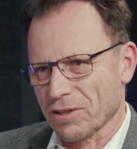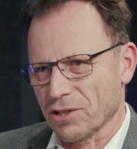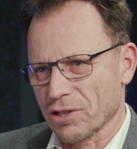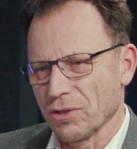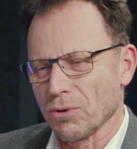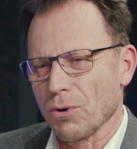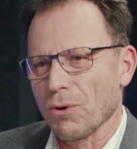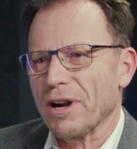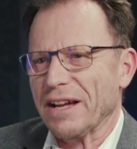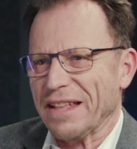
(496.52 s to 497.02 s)

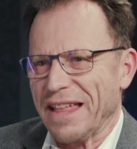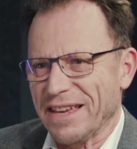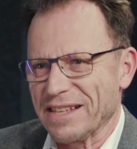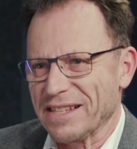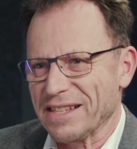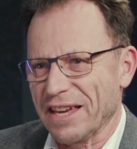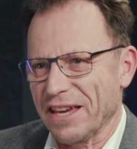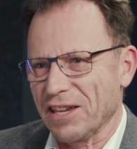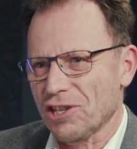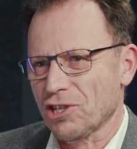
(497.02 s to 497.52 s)
an
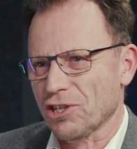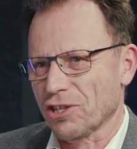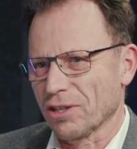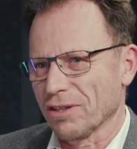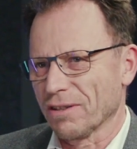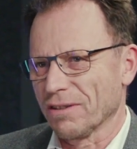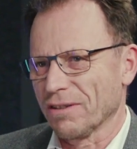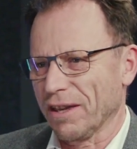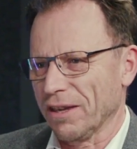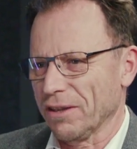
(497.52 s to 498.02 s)

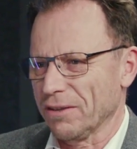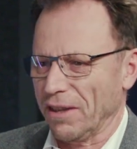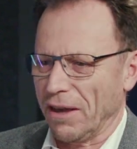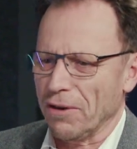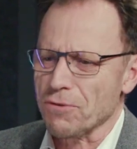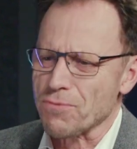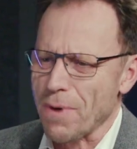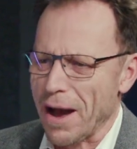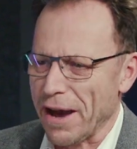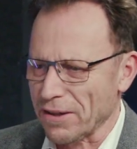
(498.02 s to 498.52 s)
organization, they
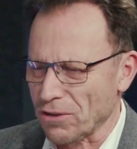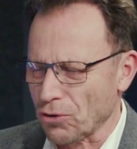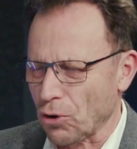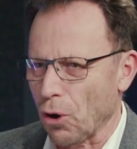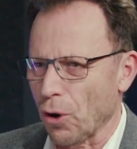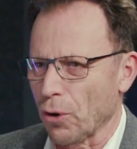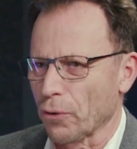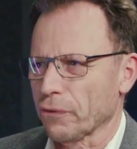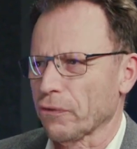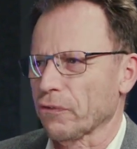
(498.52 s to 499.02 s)
write
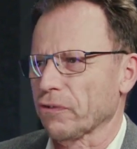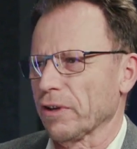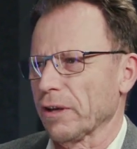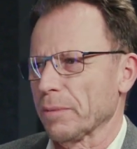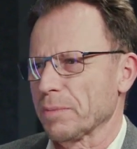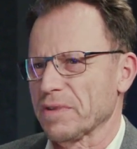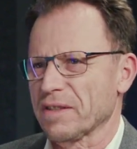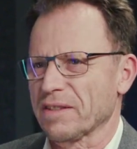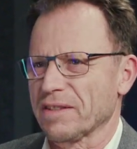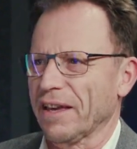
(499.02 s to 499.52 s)

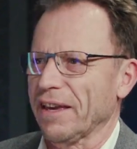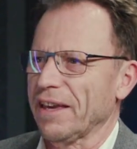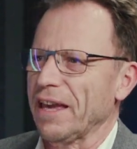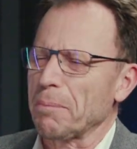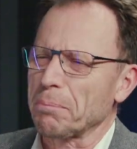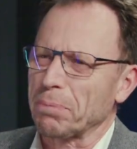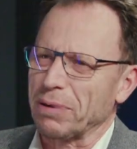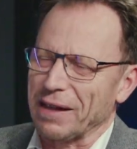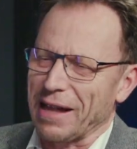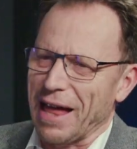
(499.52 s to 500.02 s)
concepts, they
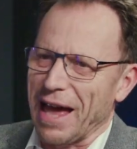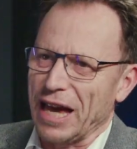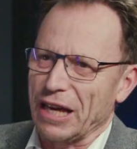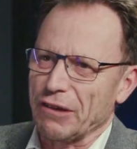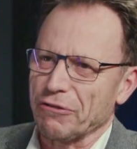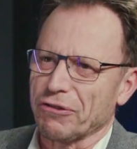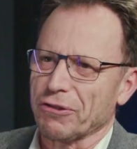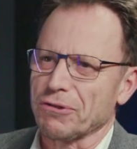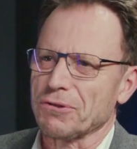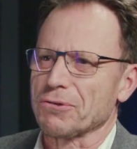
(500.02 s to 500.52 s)
apply
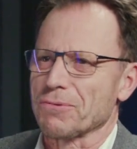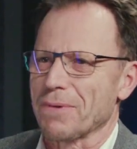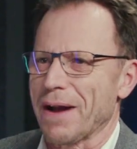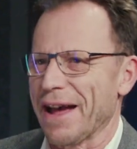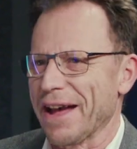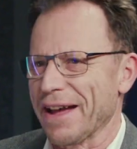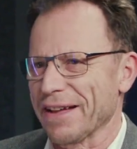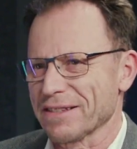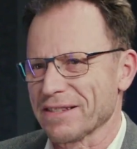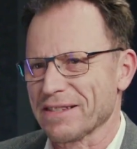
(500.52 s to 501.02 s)
for
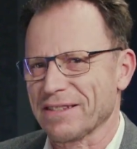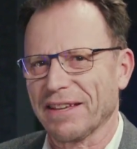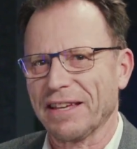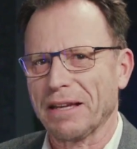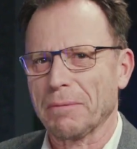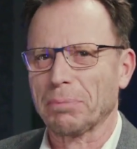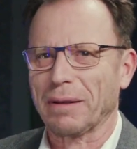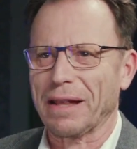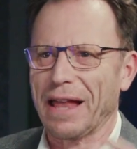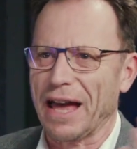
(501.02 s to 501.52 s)
grants, they
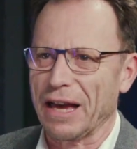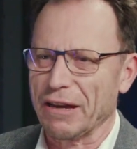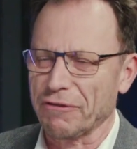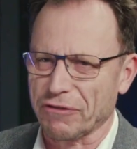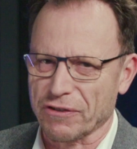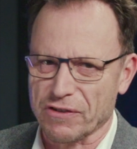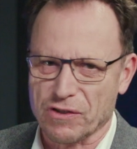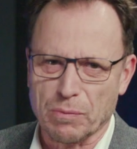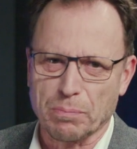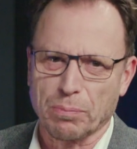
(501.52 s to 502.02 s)
apply
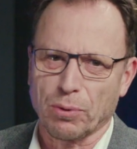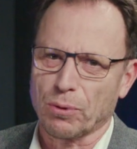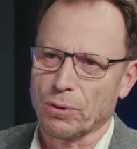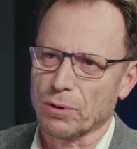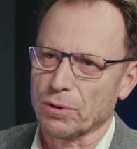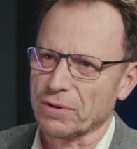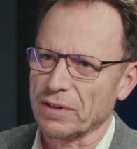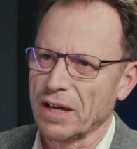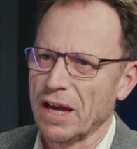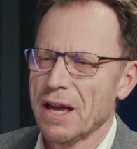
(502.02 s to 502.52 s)
for
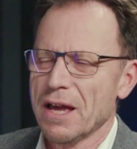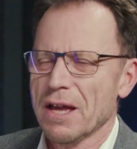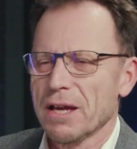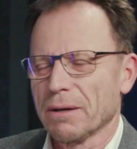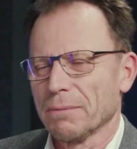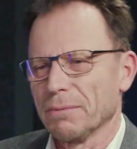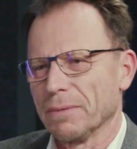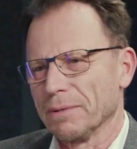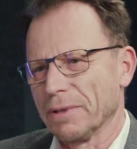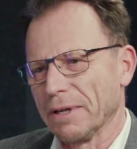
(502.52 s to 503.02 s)
support
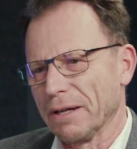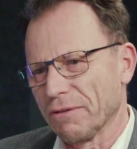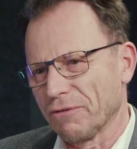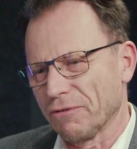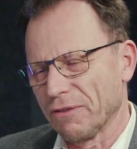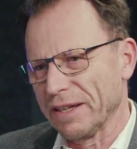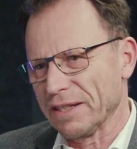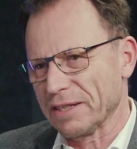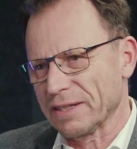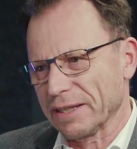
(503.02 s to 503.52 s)

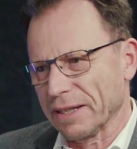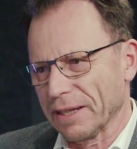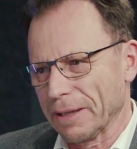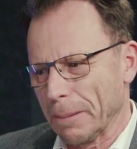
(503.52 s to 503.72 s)
with